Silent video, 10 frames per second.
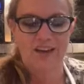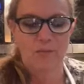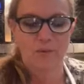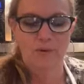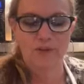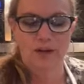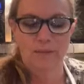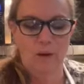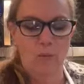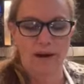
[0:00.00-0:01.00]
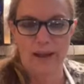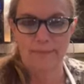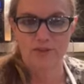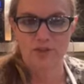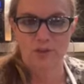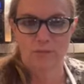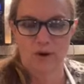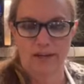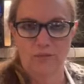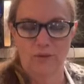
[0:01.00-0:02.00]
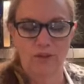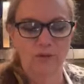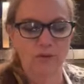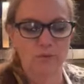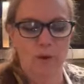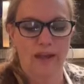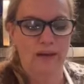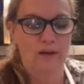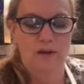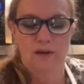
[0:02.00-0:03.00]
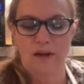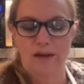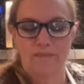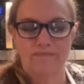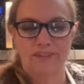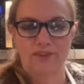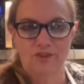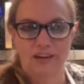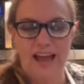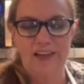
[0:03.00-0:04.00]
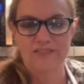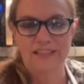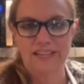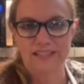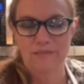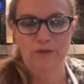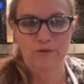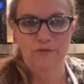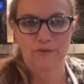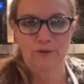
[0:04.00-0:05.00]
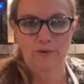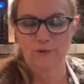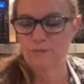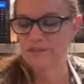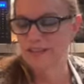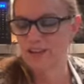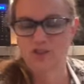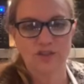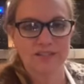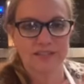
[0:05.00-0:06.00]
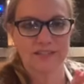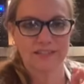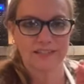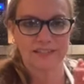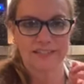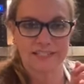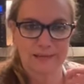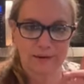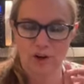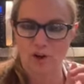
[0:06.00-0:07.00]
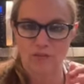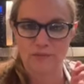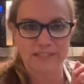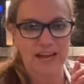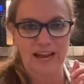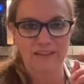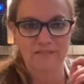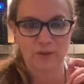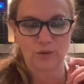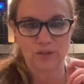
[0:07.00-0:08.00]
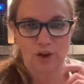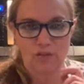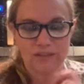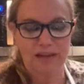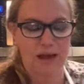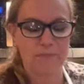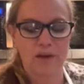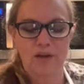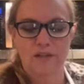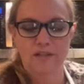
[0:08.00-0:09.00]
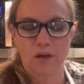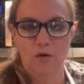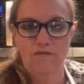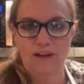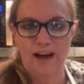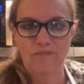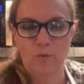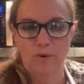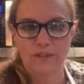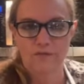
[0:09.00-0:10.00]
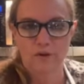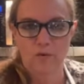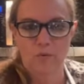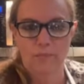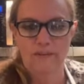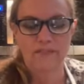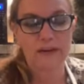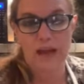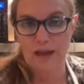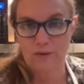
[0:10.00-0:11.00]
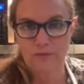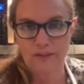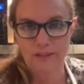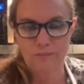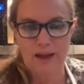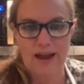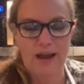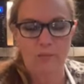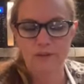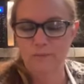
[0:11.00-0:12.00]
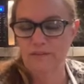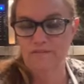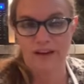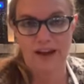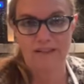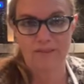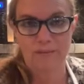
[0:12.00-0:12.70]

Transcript: We were talking about what happens to your body when you lose weight. You're going to have to eat some other foods besides just, I'm going to call them diet foods all the time. So 5 points for a corn muffin, I don't think is bad. I would spend $5.